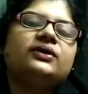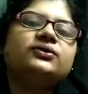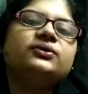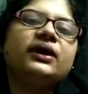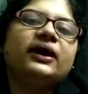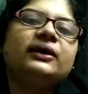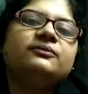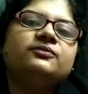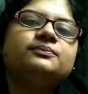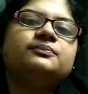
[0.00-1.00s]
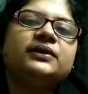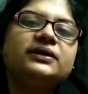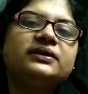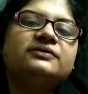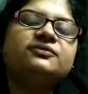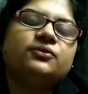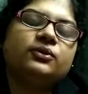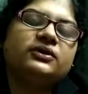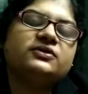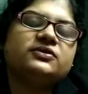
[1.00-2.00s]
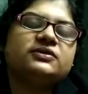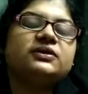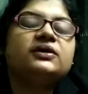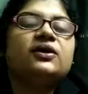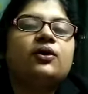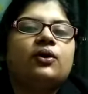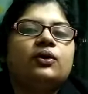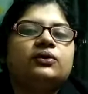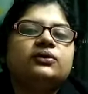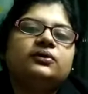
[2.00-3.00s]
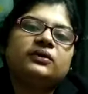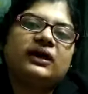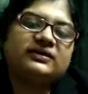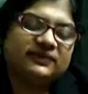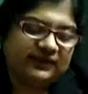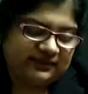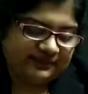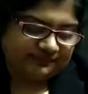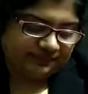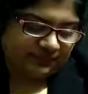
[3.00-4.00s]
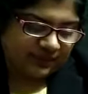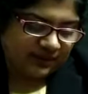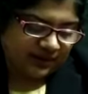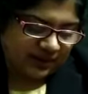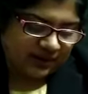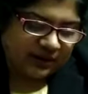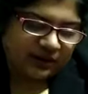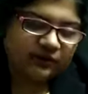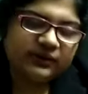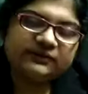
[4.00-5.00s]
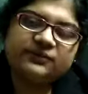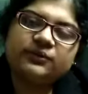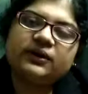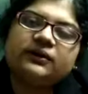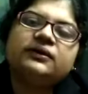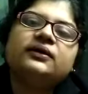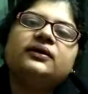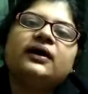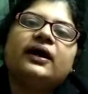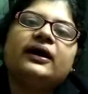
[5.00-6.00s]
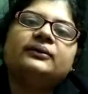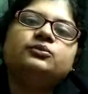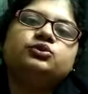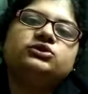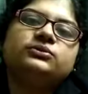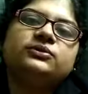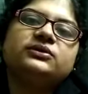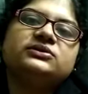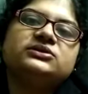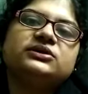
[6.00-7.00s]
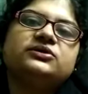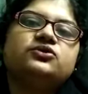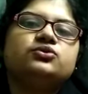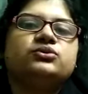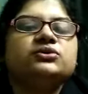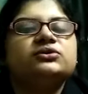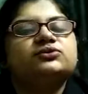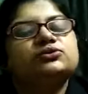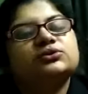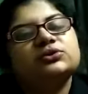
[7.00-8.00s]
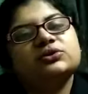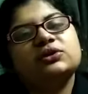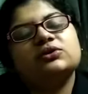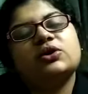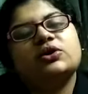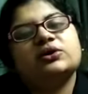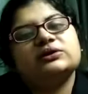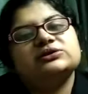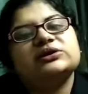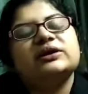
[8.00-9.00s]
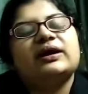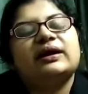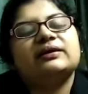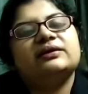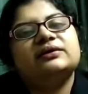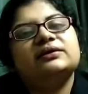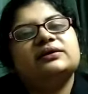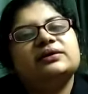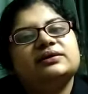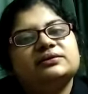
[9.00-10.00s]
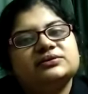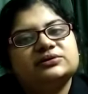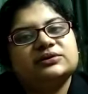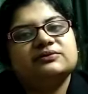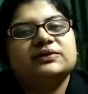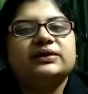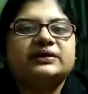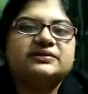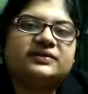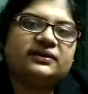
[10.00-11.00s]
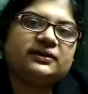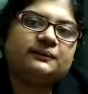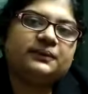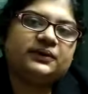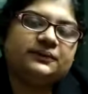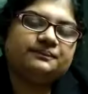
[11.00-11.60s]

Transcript: Today I am mainly focused on asylum. Hello everyone, I am Rusha Mukherjee, a student of Shwendranath Law College and currently interning with LEXIS AND COMPANY.